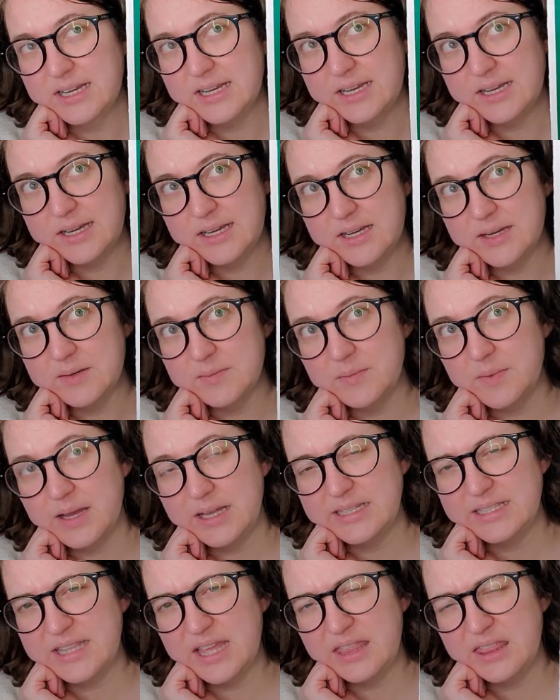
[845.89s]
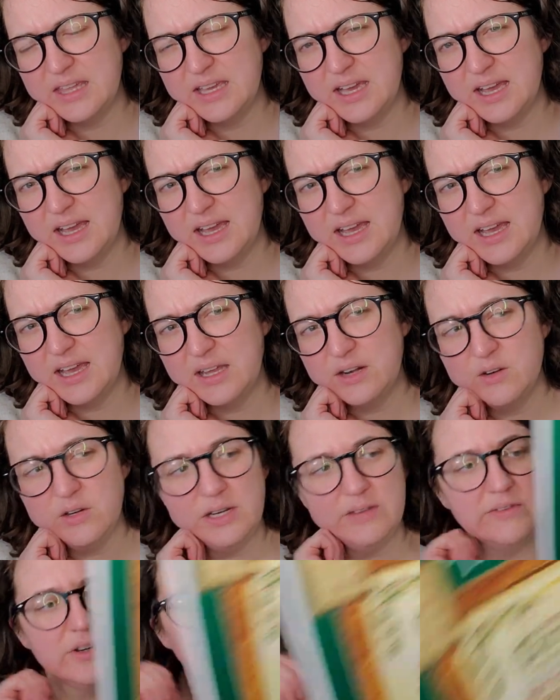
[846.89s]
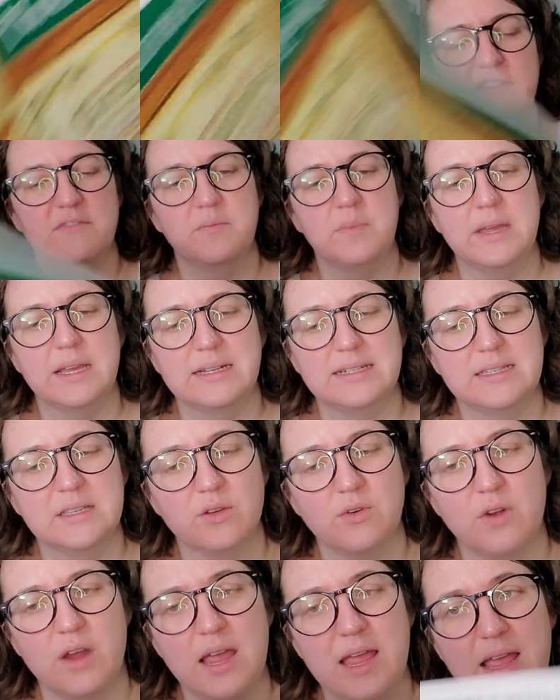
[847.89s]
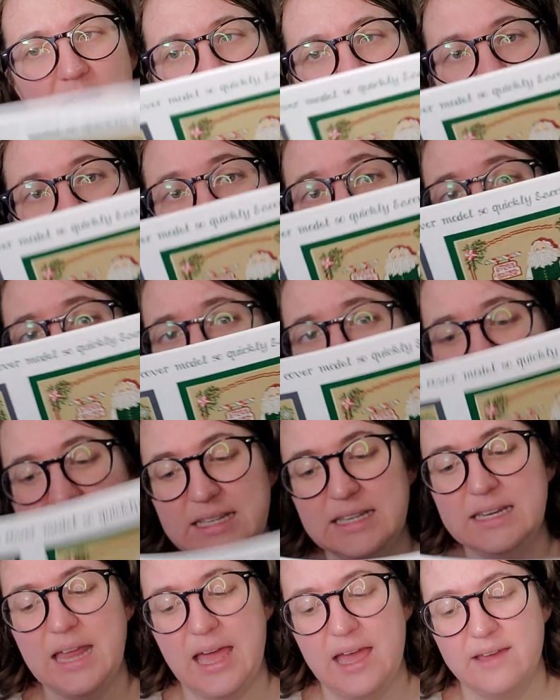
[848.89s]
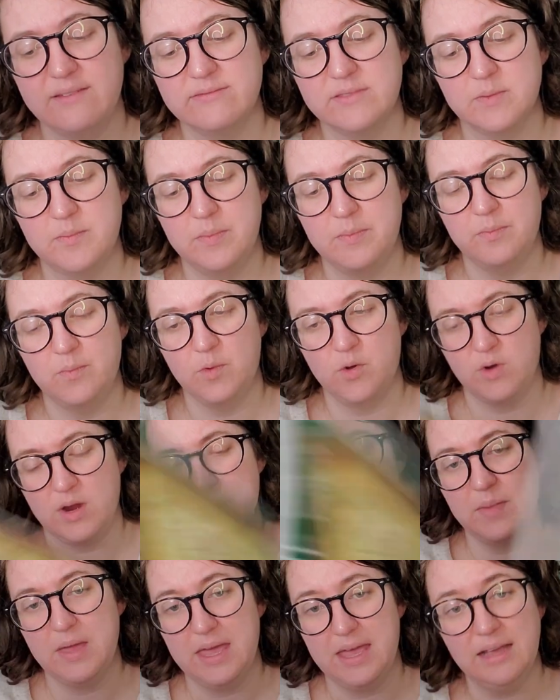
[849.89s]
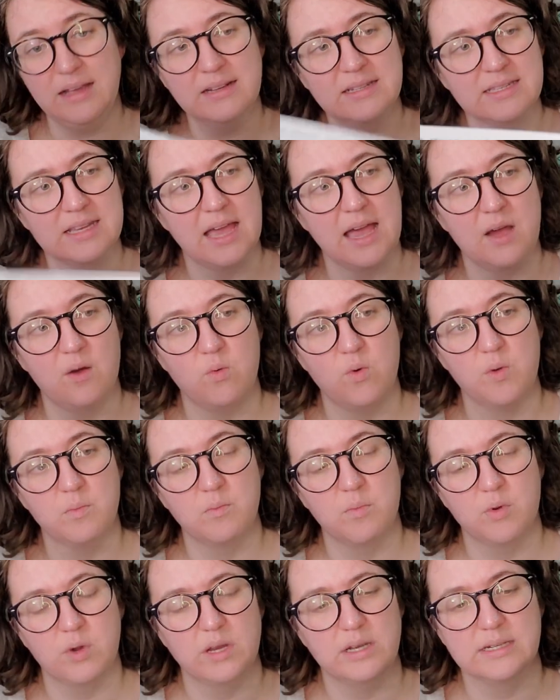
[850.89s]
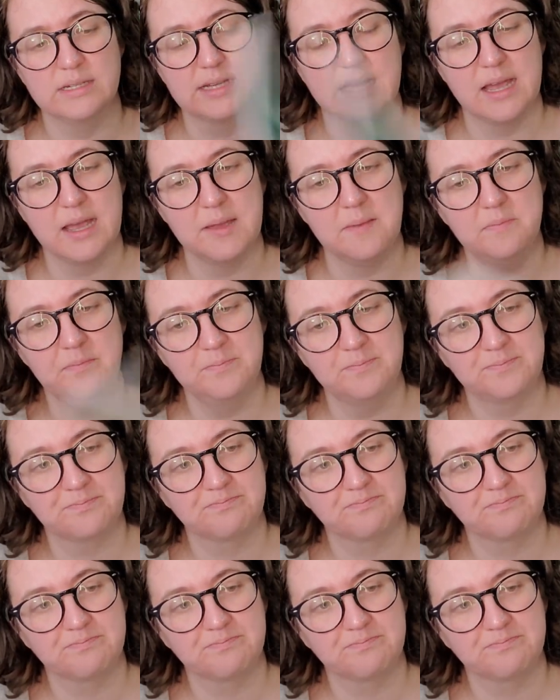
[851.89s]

Um, I, I, think, I don't even know if I've picked the gray. I, I did have the gray picked at one point in time.